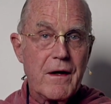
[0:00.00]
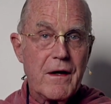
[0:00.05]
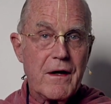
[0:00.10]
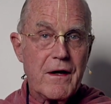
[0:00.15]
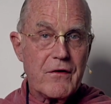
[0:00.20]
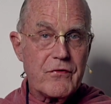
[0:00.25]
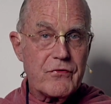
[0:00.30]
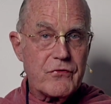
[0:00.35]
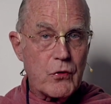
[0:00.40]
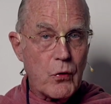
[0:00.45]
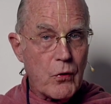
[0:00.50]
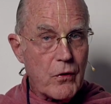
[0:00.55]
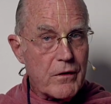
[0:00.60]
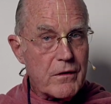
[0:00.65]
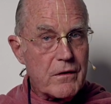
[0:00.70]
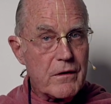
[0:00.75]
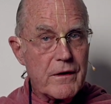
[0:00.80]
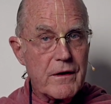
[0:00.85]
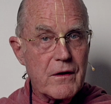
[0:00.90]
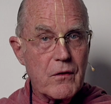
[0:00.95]

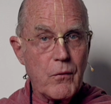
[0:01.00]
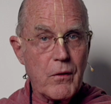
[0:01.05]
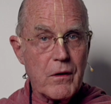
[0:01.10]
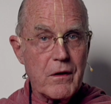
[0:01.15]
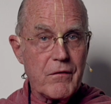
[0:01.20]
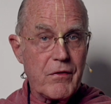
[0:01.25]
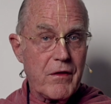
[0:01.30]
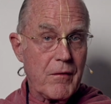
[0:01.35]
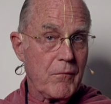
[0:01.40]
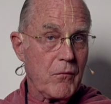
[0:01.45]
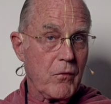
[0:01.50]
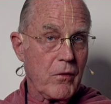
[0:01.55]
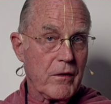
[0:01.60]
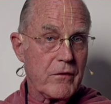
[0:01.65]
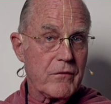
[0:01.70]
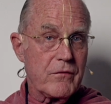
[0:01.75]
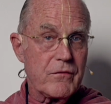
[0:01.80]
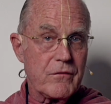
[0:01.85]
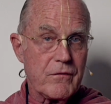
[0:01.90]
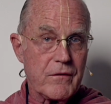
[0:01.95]
Historically, one of them
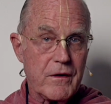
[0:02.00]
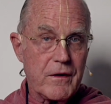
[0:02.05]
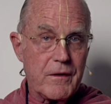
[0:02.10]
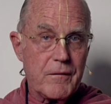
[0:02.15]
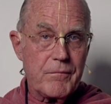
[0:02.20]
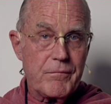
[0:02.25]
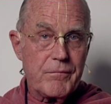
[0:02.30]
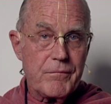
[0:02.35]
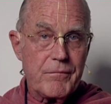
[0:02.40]
was the